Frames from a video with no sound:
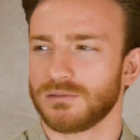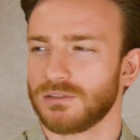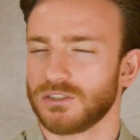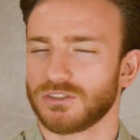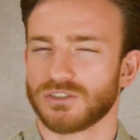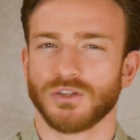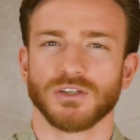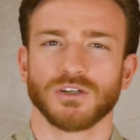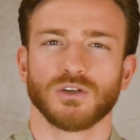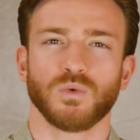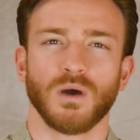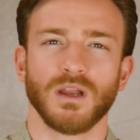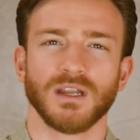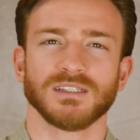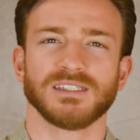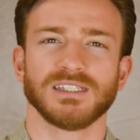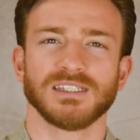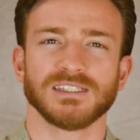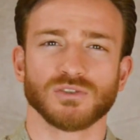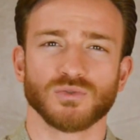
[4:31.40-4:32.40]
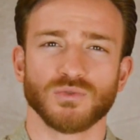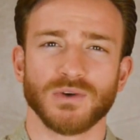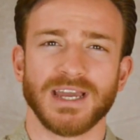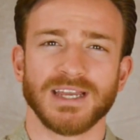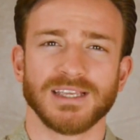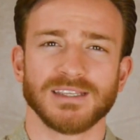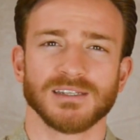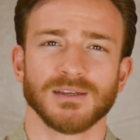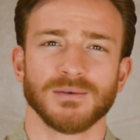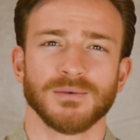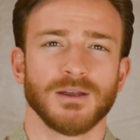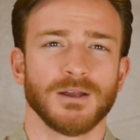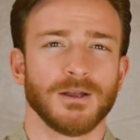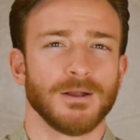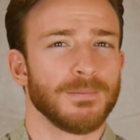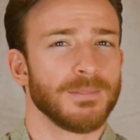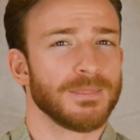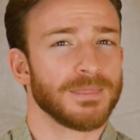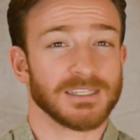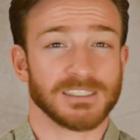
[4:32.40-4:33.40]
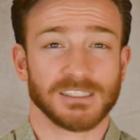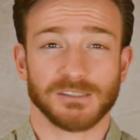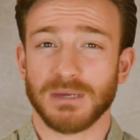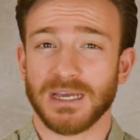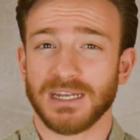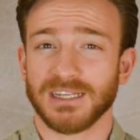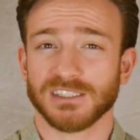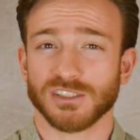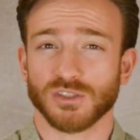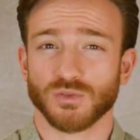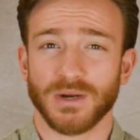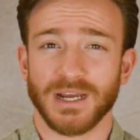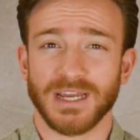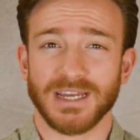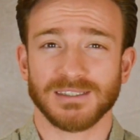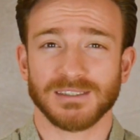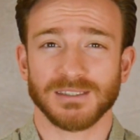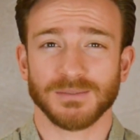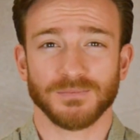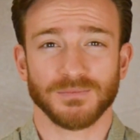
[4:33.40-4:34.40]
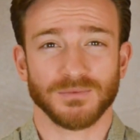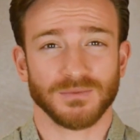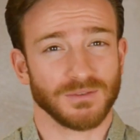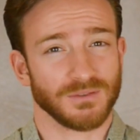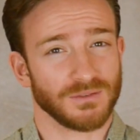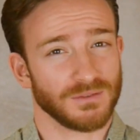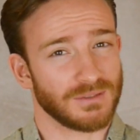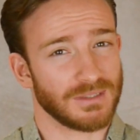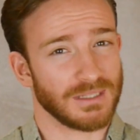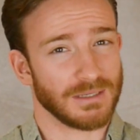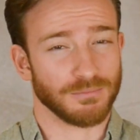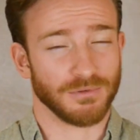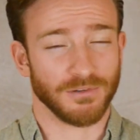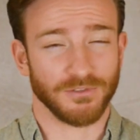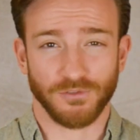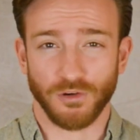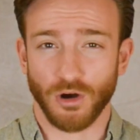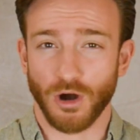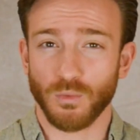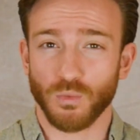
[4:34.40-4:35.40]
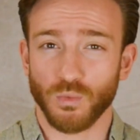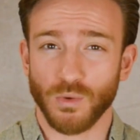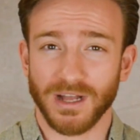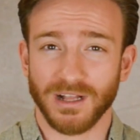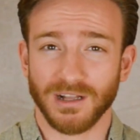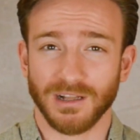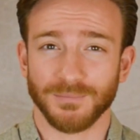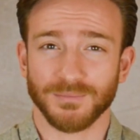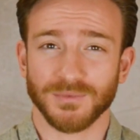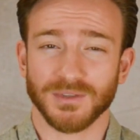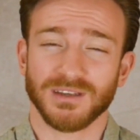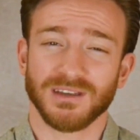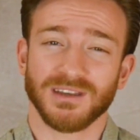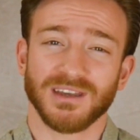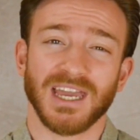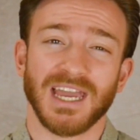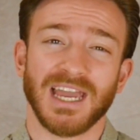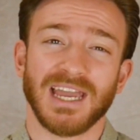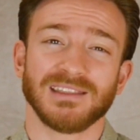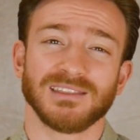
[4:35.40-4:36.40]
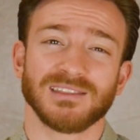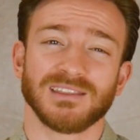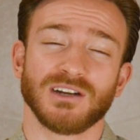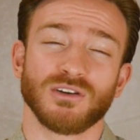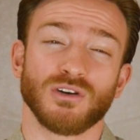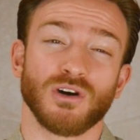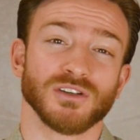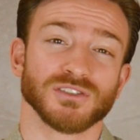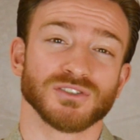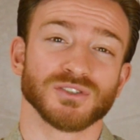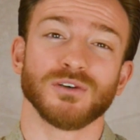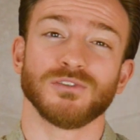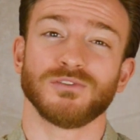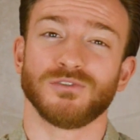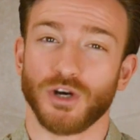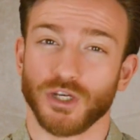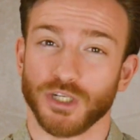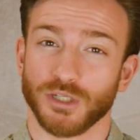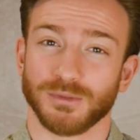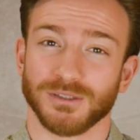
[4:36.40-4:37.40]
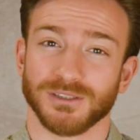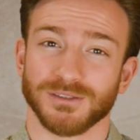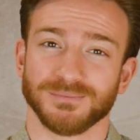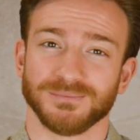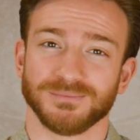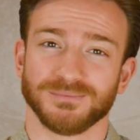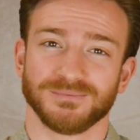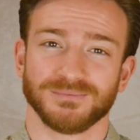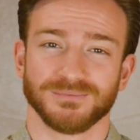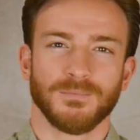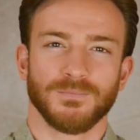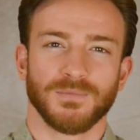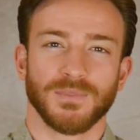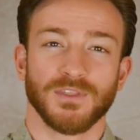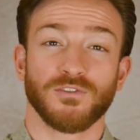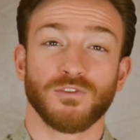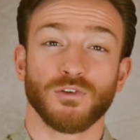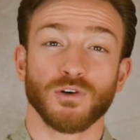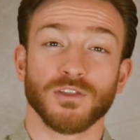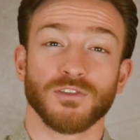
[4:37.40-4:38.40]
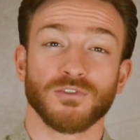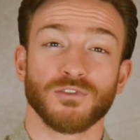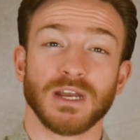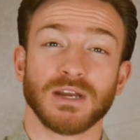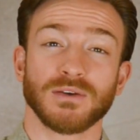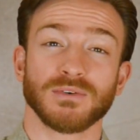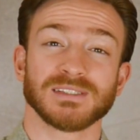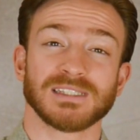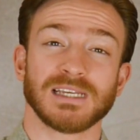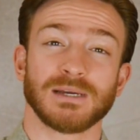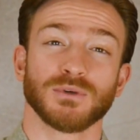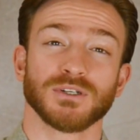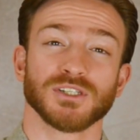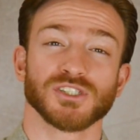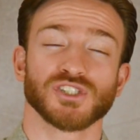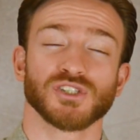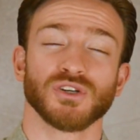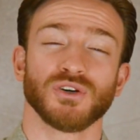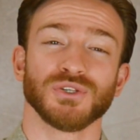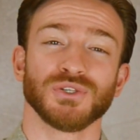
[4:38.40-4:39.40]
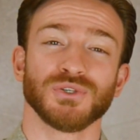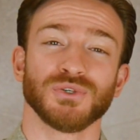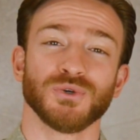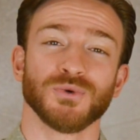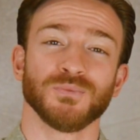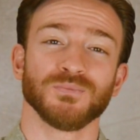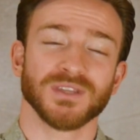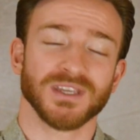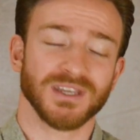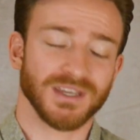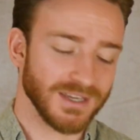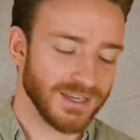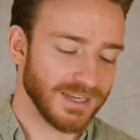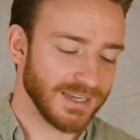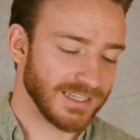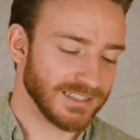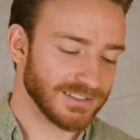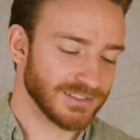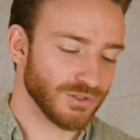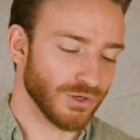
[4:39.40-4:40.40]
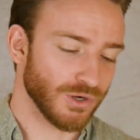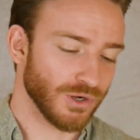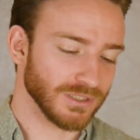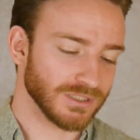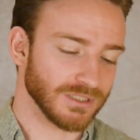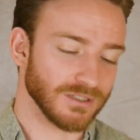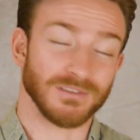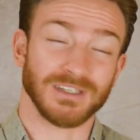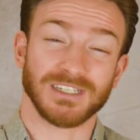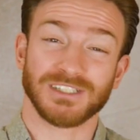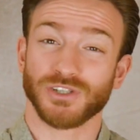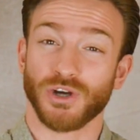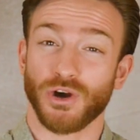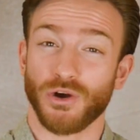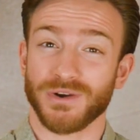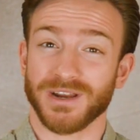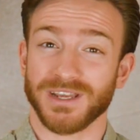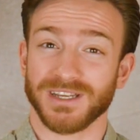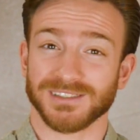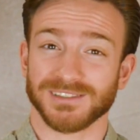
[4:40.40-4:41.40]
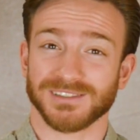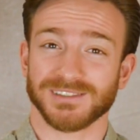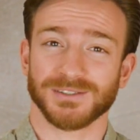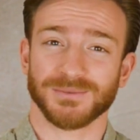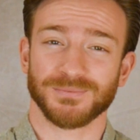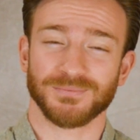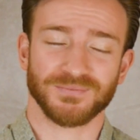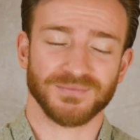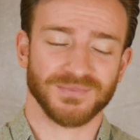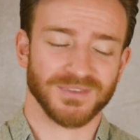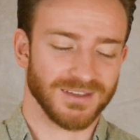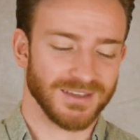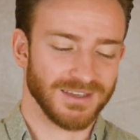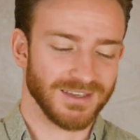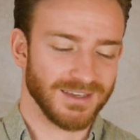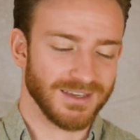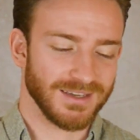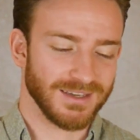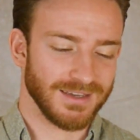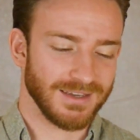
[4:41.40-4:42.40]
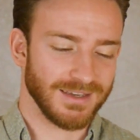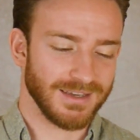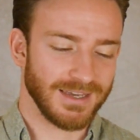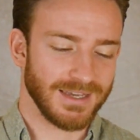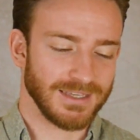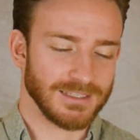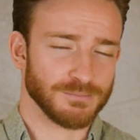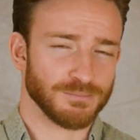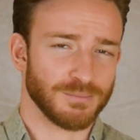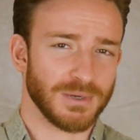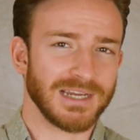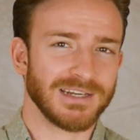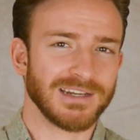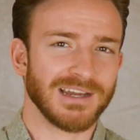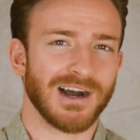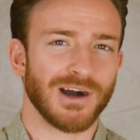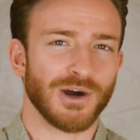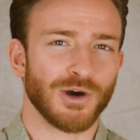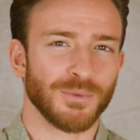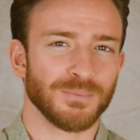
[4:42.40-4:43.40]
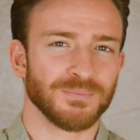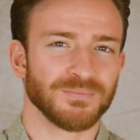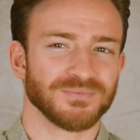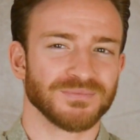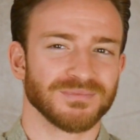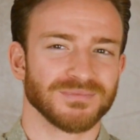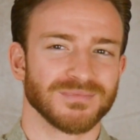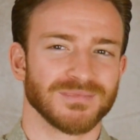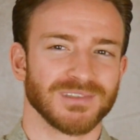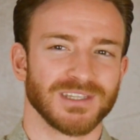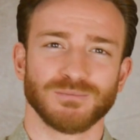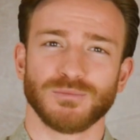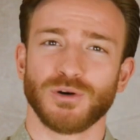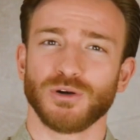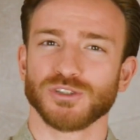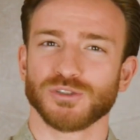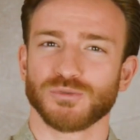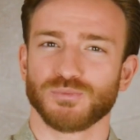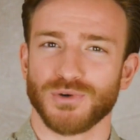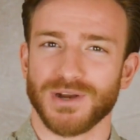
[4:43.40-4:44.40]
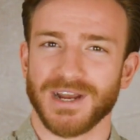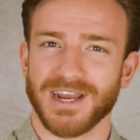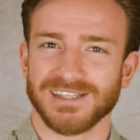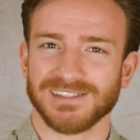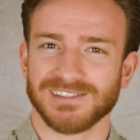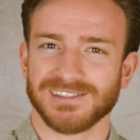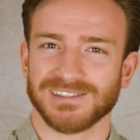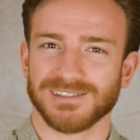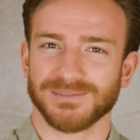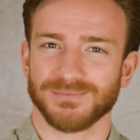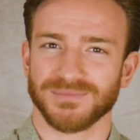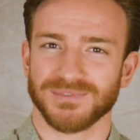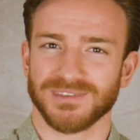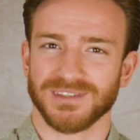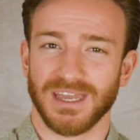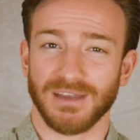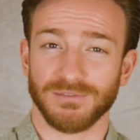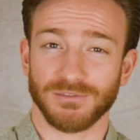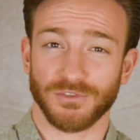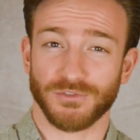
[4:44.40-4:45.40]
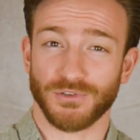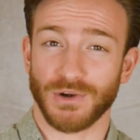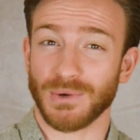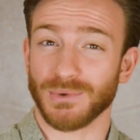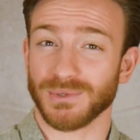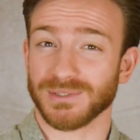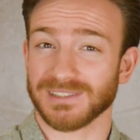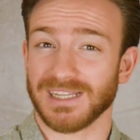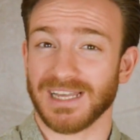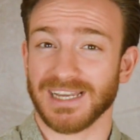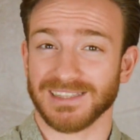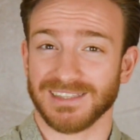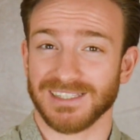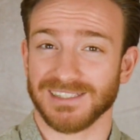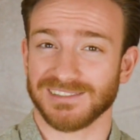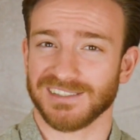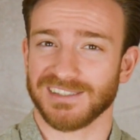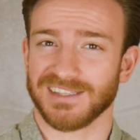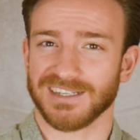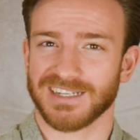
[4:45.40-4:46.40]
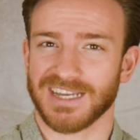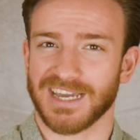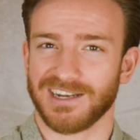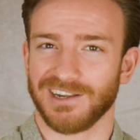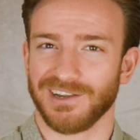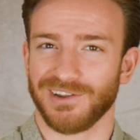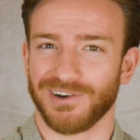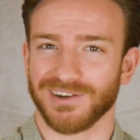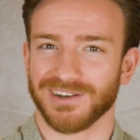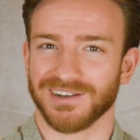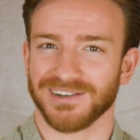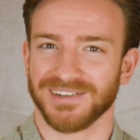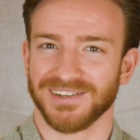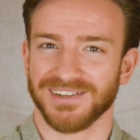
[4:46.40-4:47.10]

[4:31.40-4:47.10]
So the quality is great, the smell is great, they perform well, and they're also affordable. The fourth fragrance I want to show you is called Victorious. And by now, most brands have a fragrance like this in their catalog.